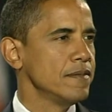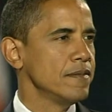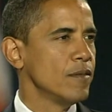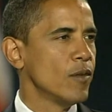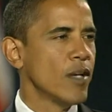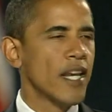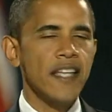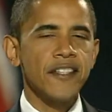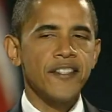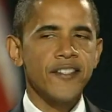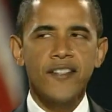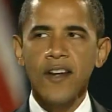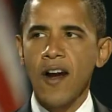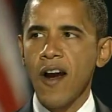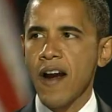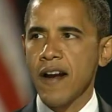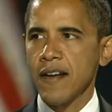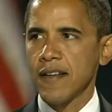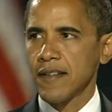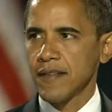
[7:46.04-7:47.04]
We didn't
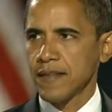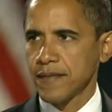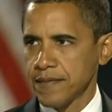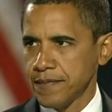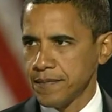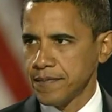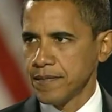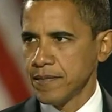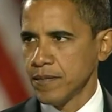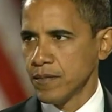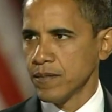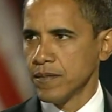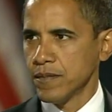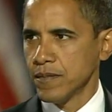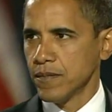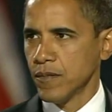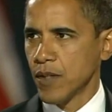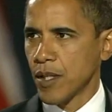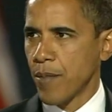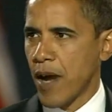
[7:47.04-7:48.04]
start
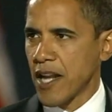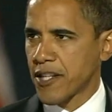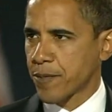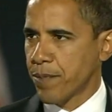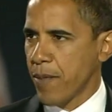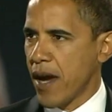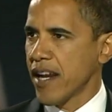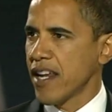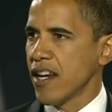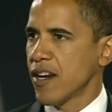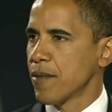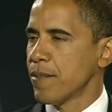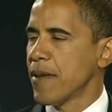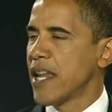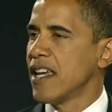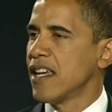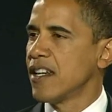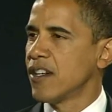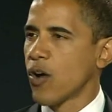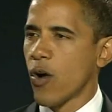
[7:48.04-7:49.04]
with much money or
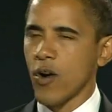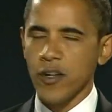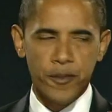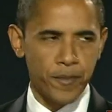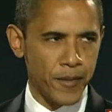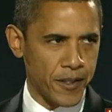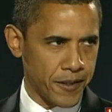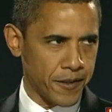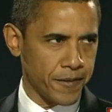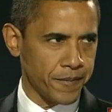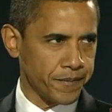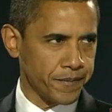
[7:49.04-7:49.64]
many endorsements.